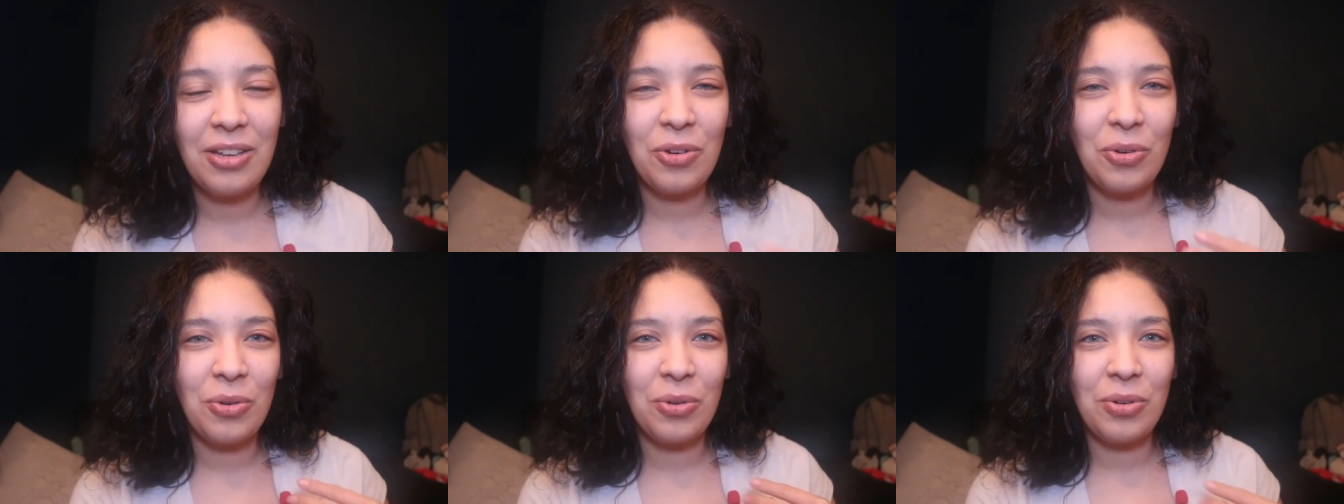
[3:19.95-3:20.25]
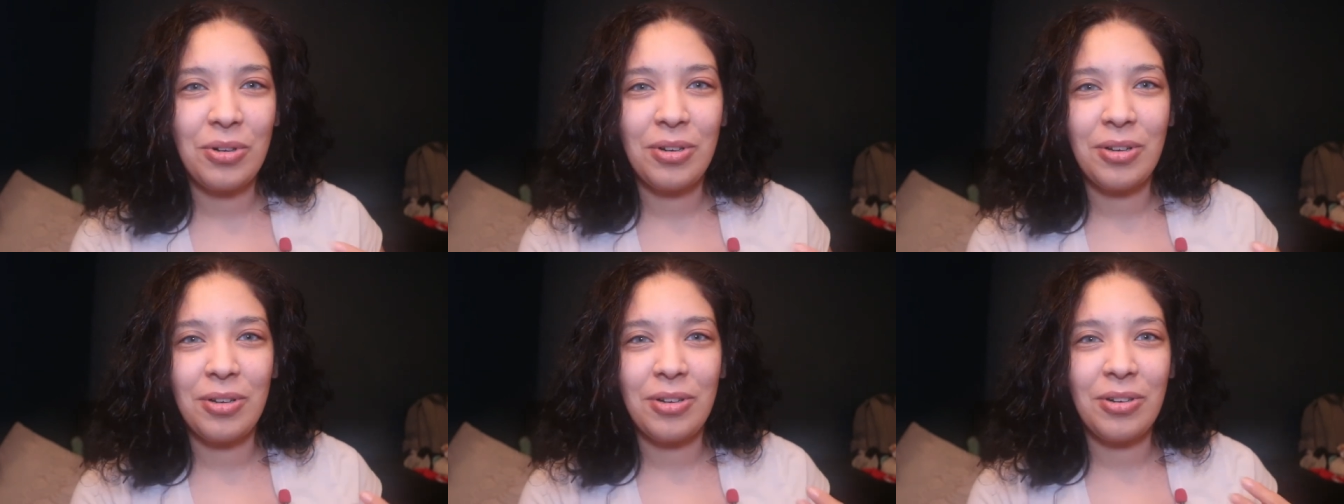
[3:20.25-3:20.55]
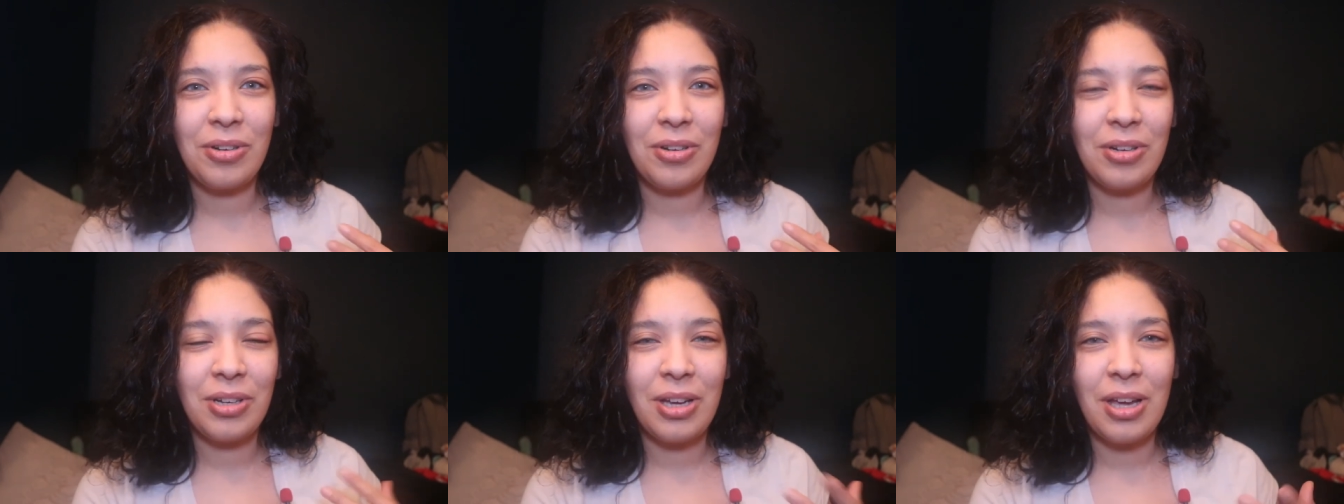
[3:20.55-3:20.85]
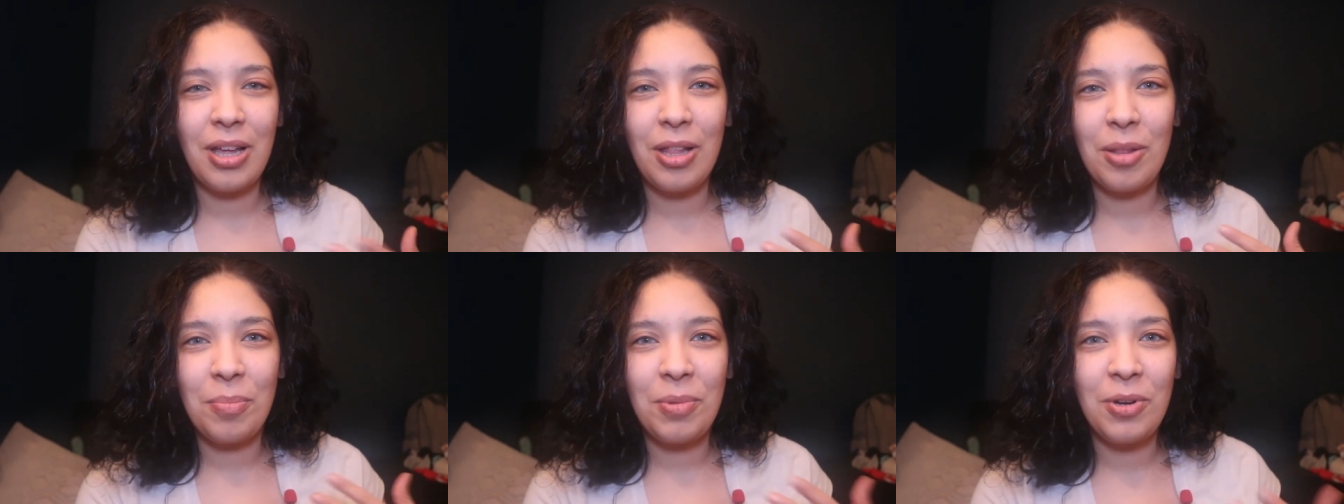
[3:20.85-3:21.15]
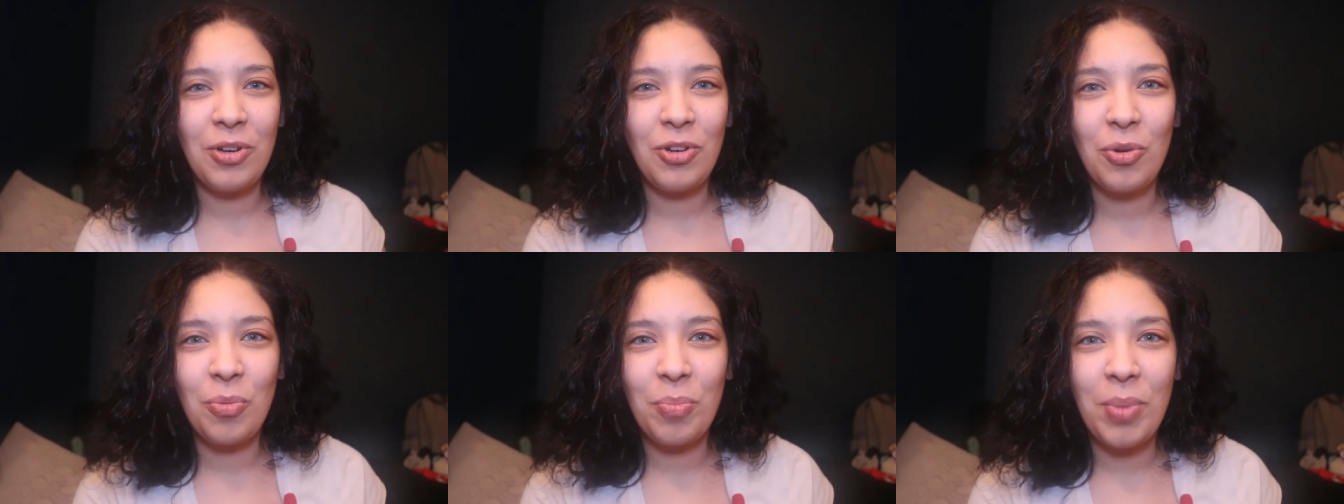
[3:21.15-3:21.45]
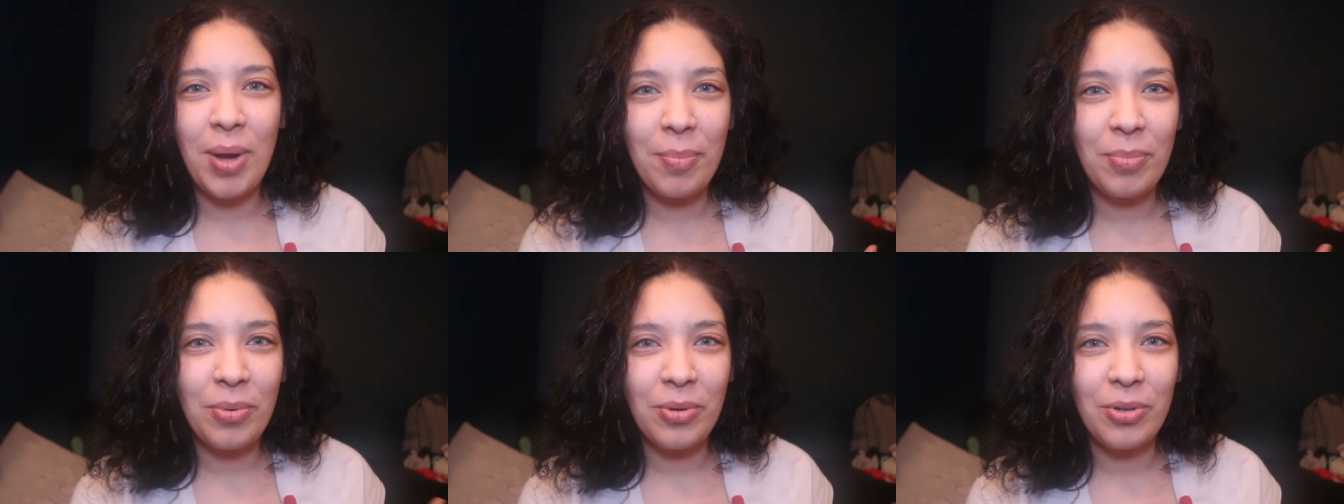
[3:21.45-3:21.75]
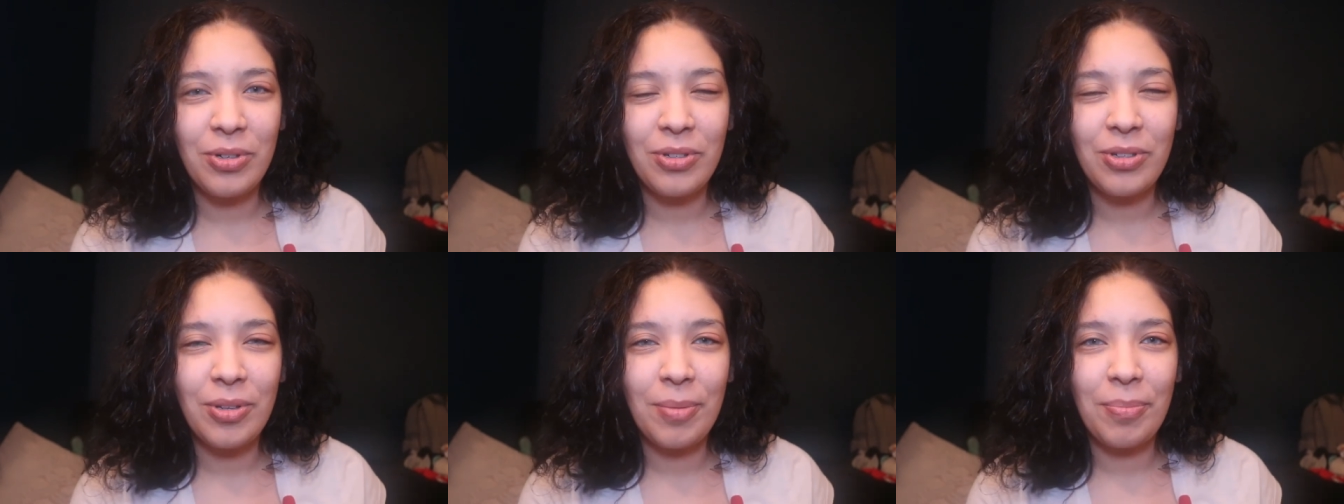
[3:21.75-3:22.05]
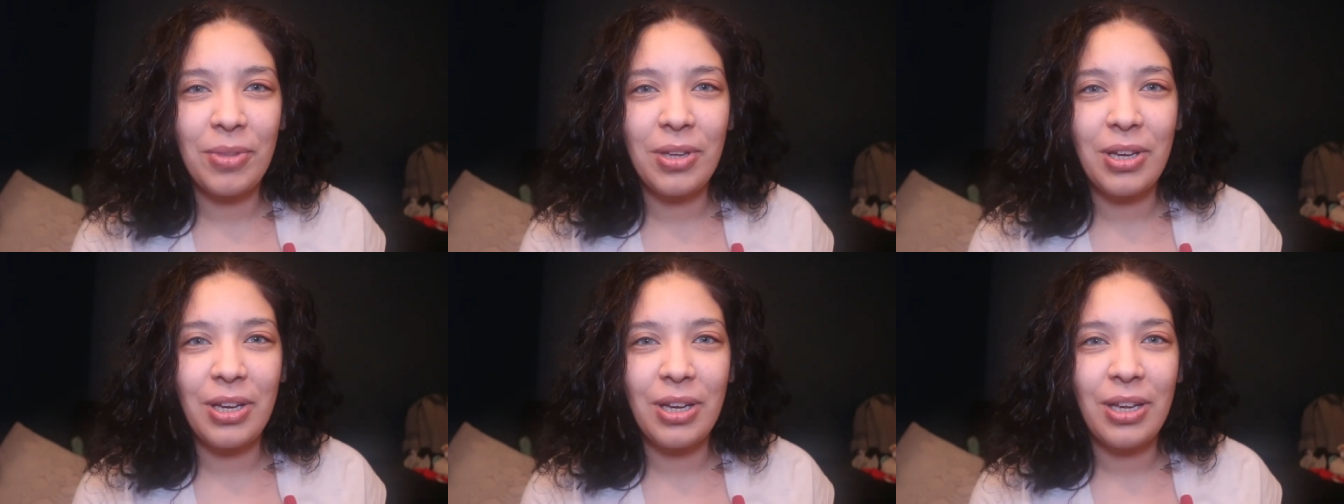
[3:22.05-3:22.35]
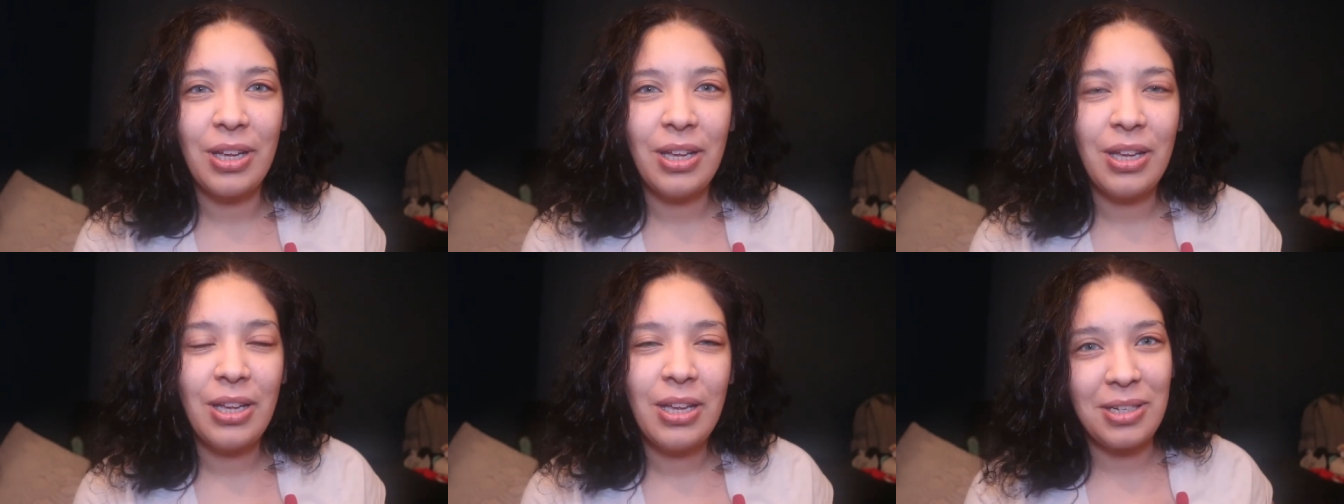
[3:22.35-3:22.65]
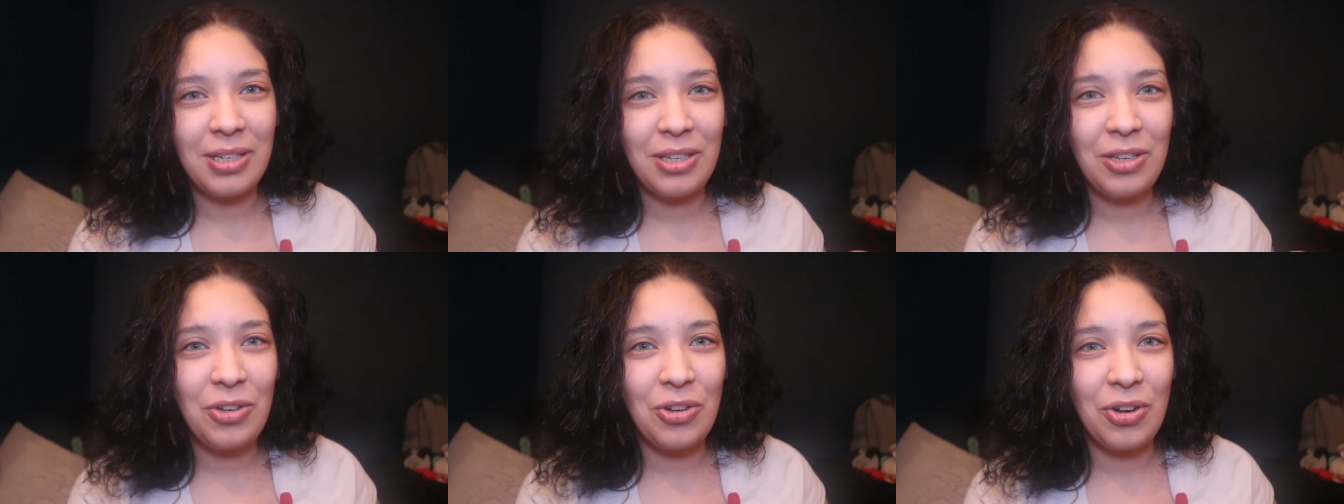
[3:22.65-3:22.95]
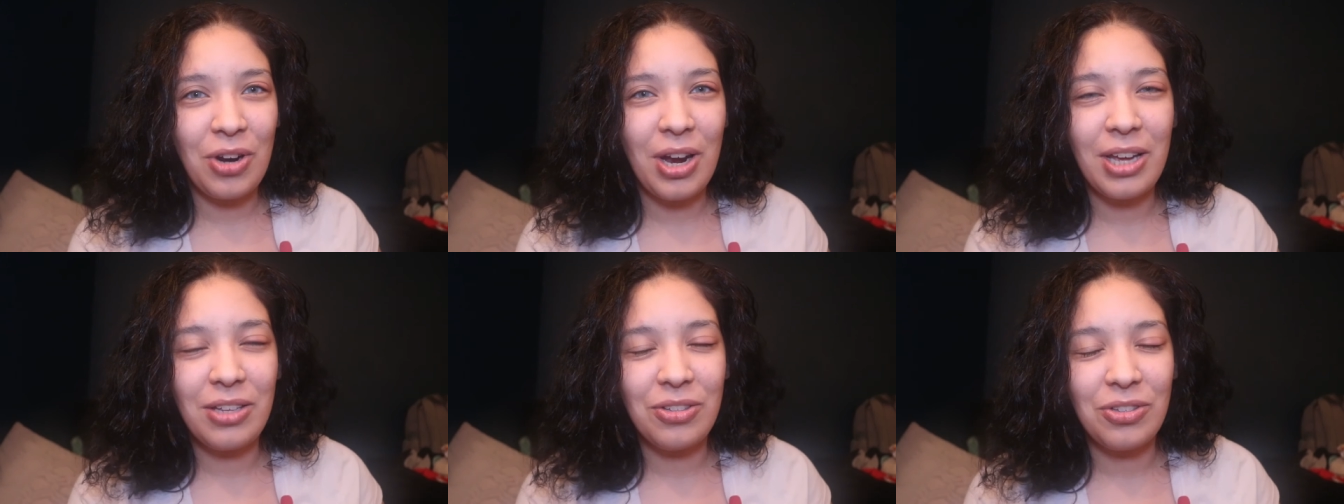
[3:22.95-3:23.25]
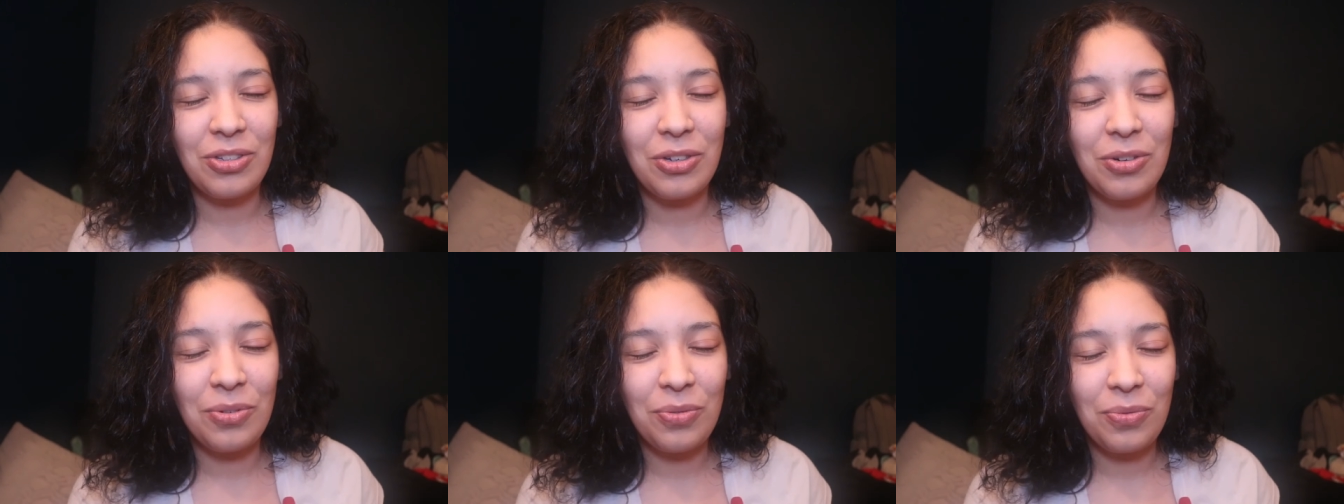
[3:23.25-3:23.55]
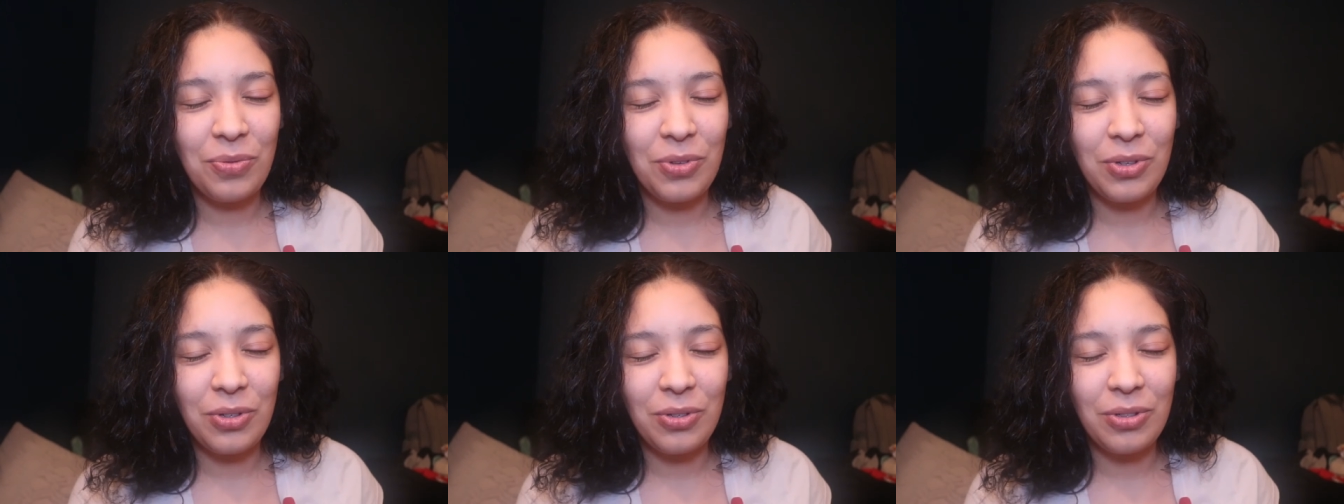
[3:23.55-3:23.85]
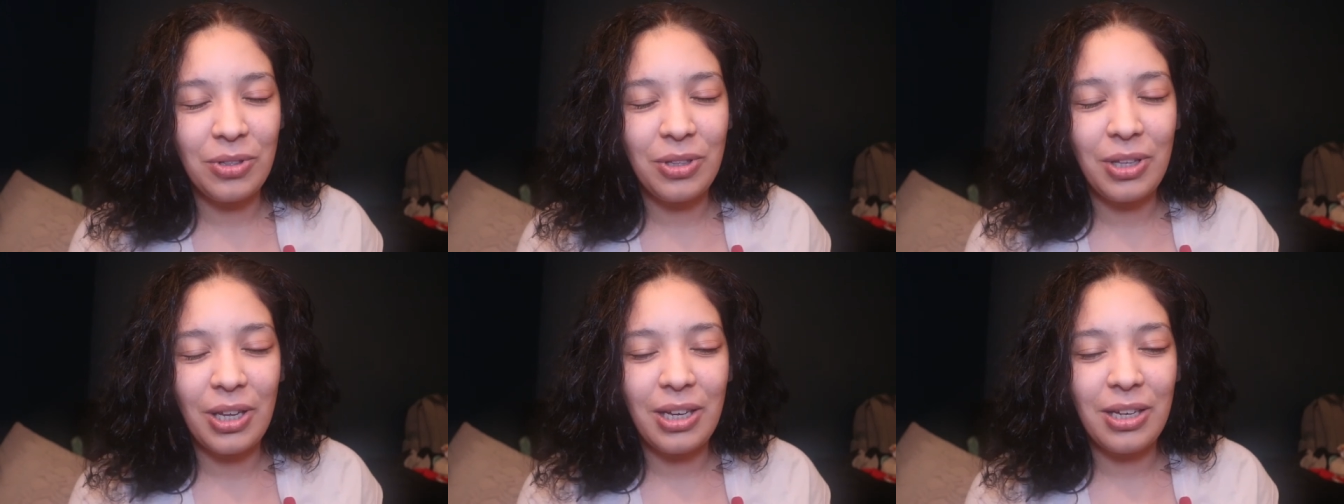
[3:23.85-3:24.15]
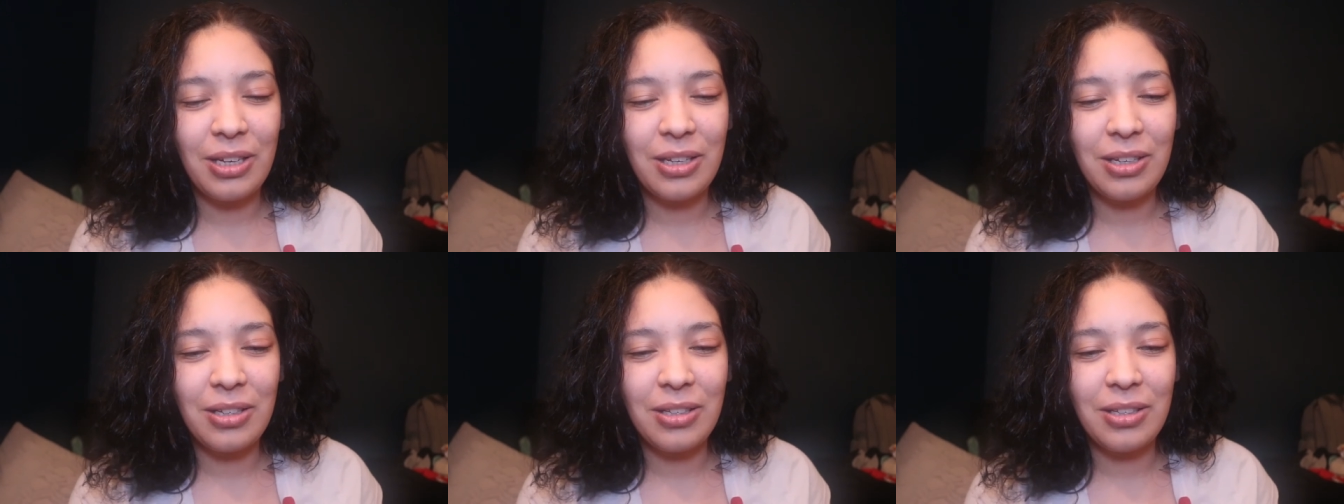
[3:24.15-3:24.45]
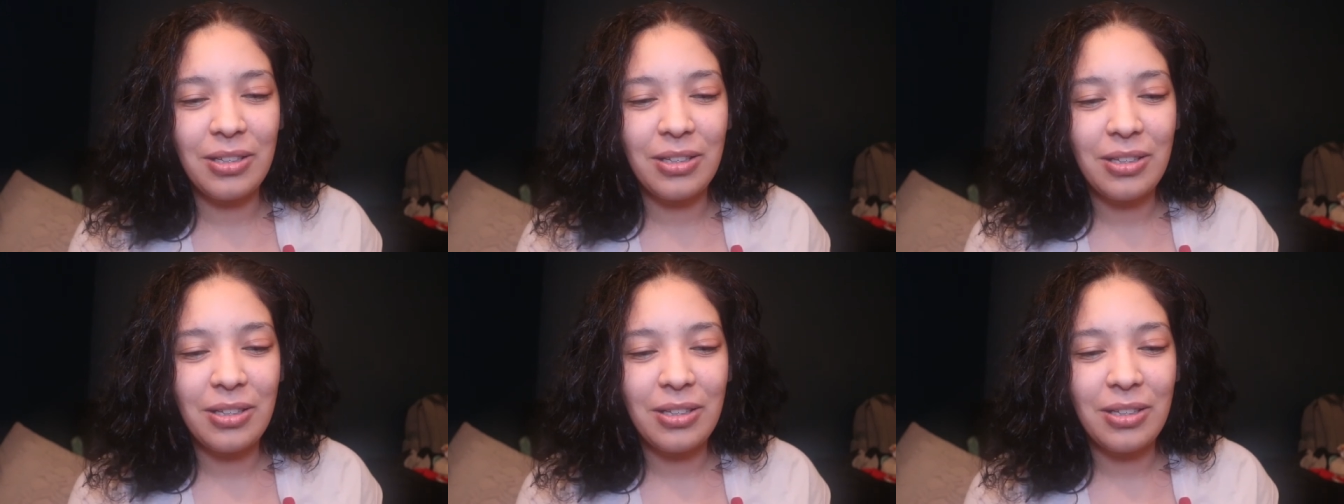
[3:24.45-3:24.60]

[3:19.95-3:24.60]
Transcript: or, or a jalapeno pepper or something. Your eyes are gonna feel like